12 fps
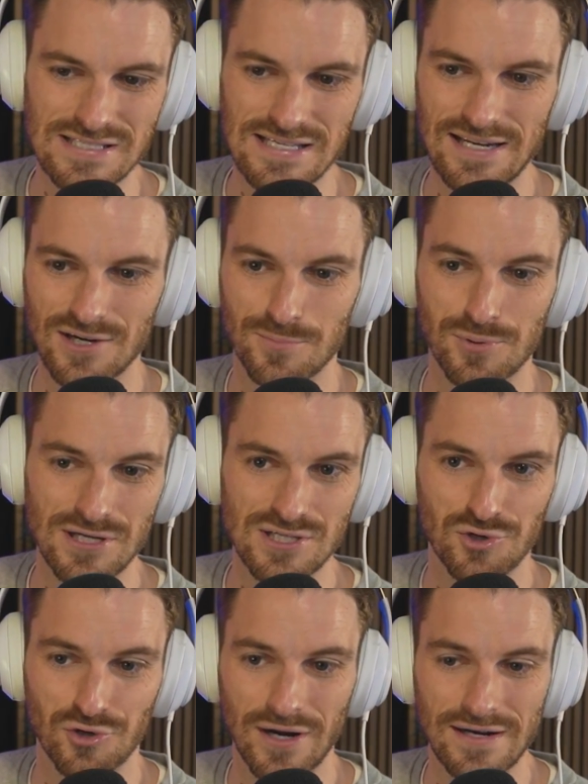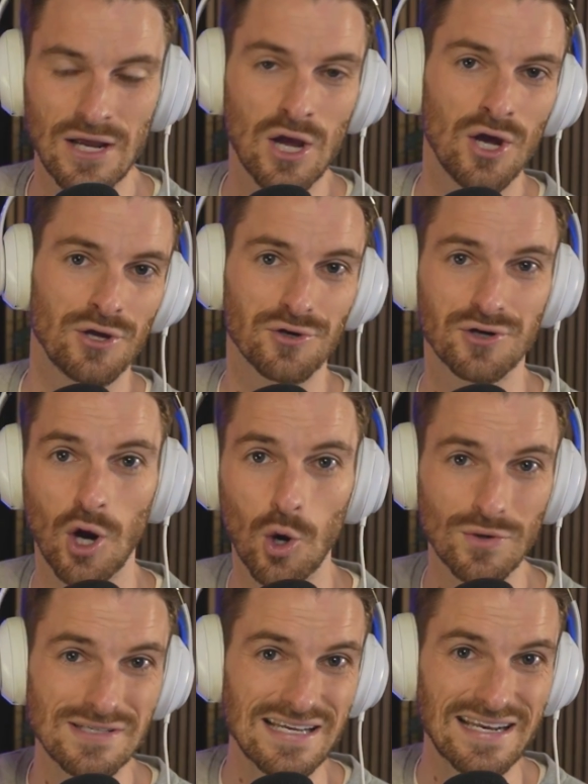is sit here, press create. Your
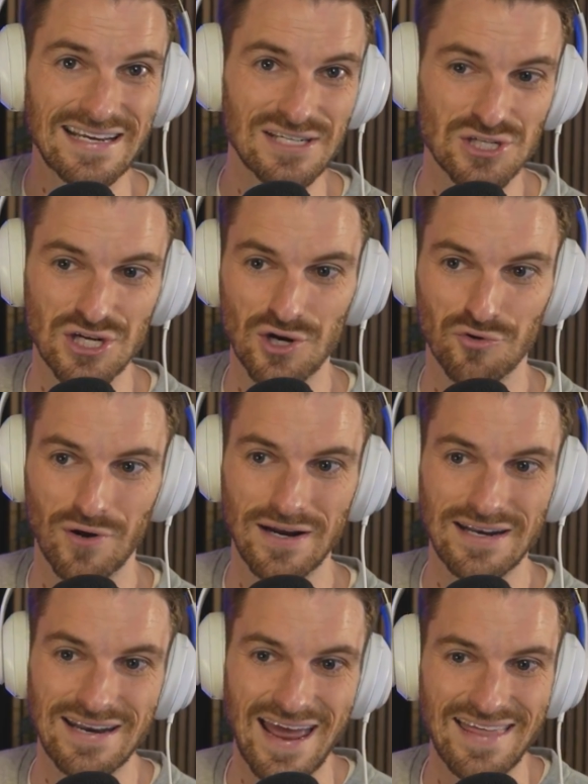code is going to get generated,